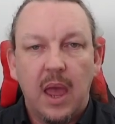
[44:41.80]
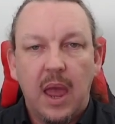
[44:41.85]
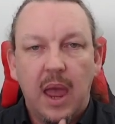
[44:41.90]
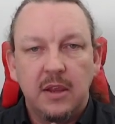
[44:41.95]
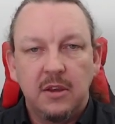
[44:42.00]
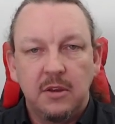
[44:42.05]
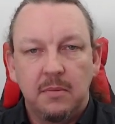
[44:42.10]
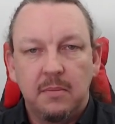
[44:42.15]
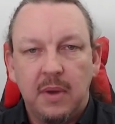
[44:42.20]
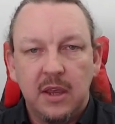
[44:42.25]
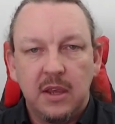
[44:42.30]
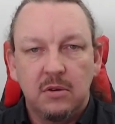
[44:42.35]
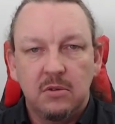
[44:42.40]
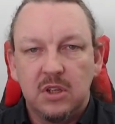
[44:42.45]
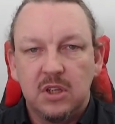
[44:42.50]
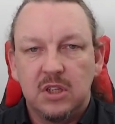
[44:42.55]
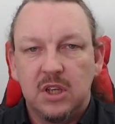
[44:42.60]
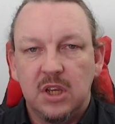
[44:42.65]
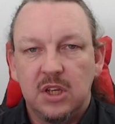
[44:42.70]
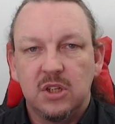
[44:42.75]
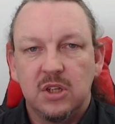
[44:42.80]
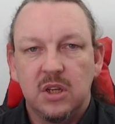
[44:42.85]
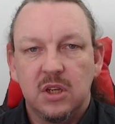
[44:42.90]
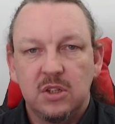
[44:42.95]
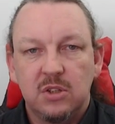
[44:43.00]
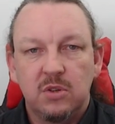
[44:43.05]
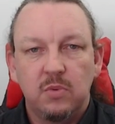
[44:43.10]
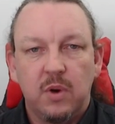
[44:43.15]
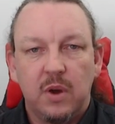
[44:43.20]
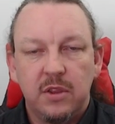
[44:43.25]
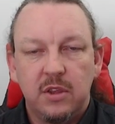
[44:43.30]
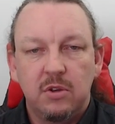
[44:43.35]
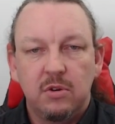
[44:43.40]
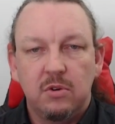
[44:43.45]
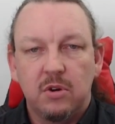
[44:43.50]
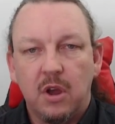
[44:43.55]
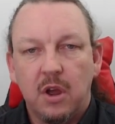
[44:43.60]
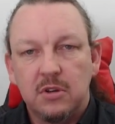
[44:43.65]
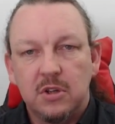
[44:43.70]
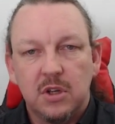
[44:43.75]
and you make your decision as to whether
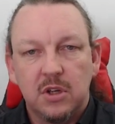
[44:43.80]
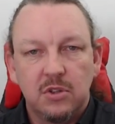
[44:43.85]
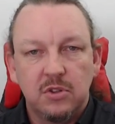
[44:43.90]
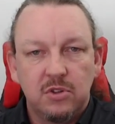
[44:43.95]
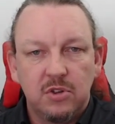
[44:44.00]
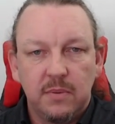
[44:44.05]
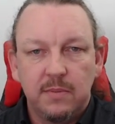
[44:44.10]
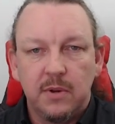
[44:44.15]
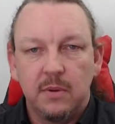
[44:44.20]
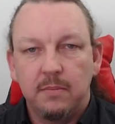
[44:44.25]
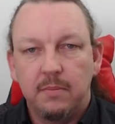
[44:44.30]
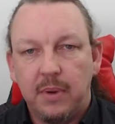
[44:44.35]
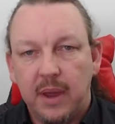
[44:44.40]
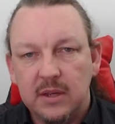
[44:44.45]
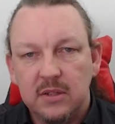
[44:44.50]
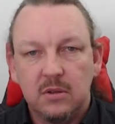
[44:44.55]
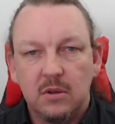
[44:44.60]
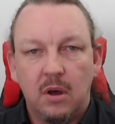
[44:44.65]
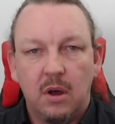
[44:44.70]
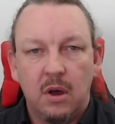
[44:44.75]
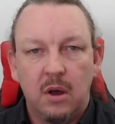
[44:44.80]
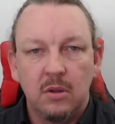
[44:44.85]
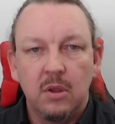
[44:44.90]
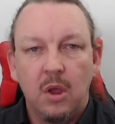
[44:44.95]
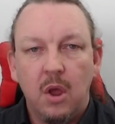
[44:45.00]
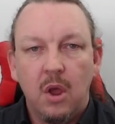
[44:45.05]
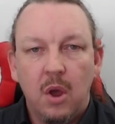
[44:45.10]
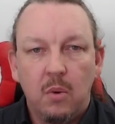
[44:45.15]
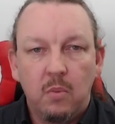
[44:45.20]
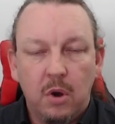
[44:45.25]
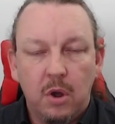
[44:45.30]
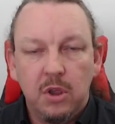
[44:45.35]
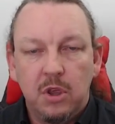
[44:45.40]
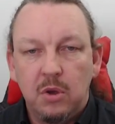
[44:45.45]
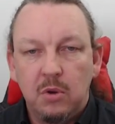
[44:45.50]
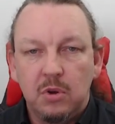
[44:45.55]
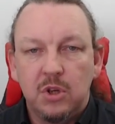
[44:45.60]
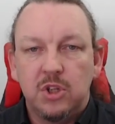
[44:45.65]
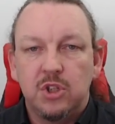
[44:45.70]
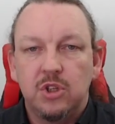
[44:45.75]
you're going to contribute based on what
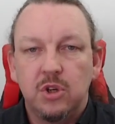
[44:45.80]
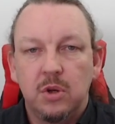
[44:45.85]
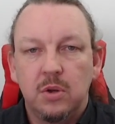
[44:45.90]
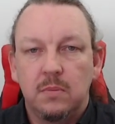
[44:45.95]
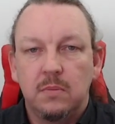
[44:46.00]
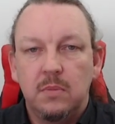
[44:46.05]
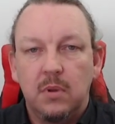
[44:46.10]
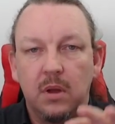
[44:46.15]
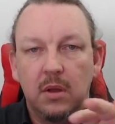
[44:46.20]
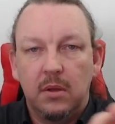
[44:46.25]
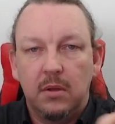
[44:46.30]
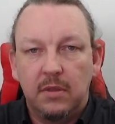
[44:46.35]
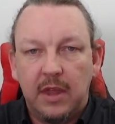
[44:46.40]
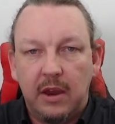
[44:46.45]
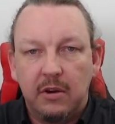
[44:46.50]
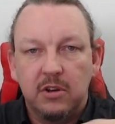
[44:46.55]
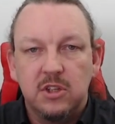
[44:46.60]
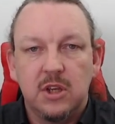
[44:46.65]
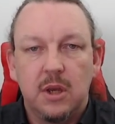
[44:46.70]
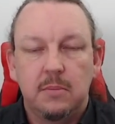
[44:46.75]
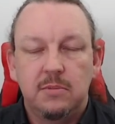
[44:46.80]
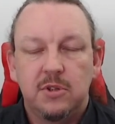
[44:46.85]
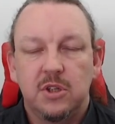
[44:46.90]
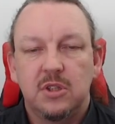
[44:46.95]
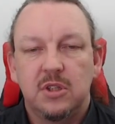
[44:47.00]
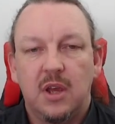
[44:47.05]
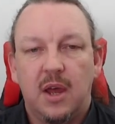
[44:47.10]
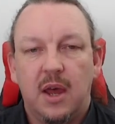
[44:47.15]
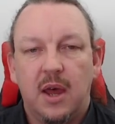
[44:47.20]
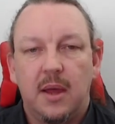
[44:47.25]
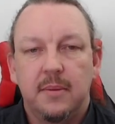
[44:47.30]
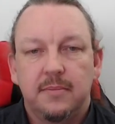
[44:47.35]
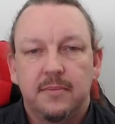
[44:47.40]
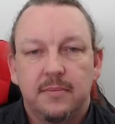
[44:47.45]
you assume their assumptions are.